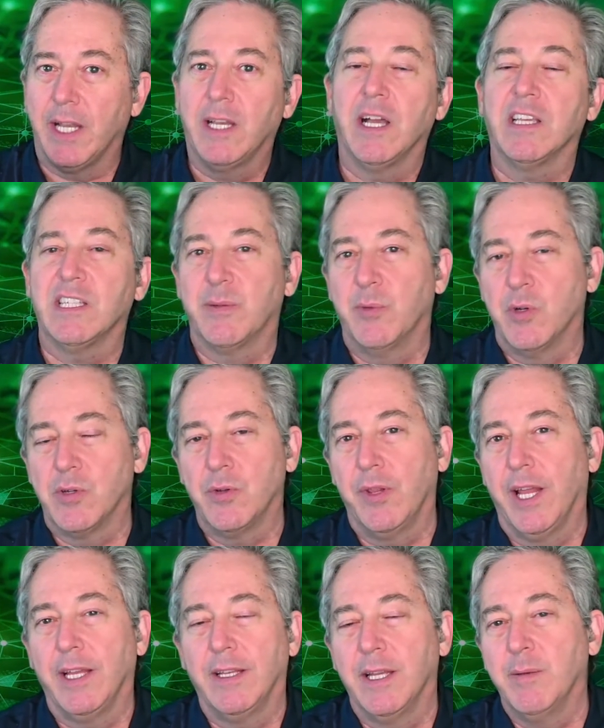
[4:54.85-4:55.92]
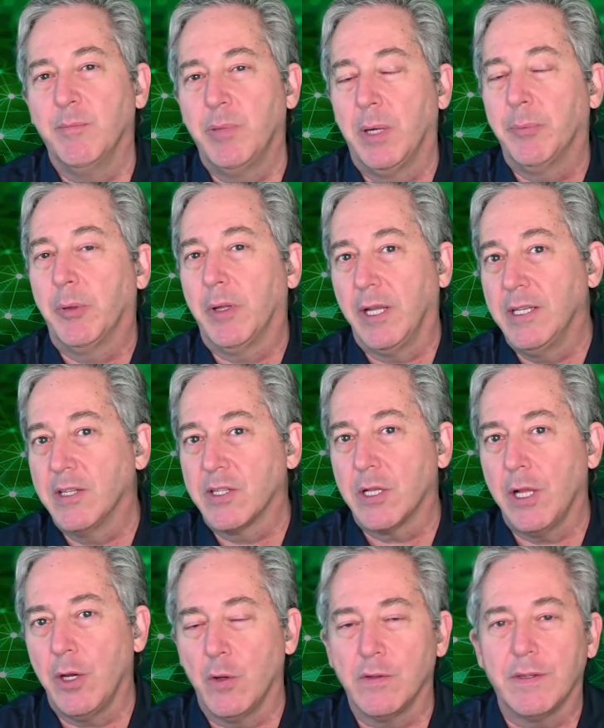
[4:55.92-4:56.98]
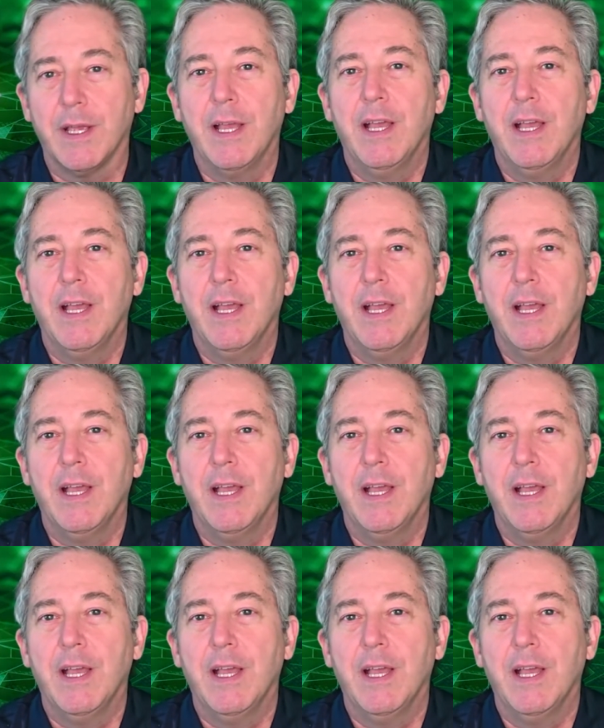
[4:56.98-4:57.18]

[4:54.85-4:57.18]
customers, who they didn't publicly disclose,